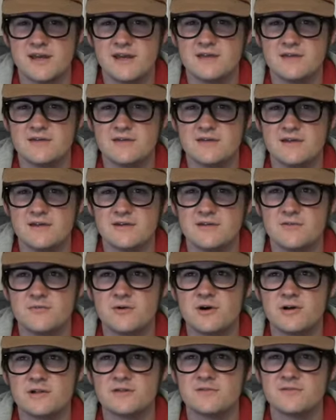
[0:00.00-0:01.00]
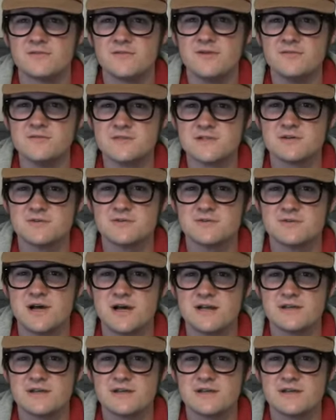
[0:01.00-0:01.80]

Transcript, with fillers: And then while in film school,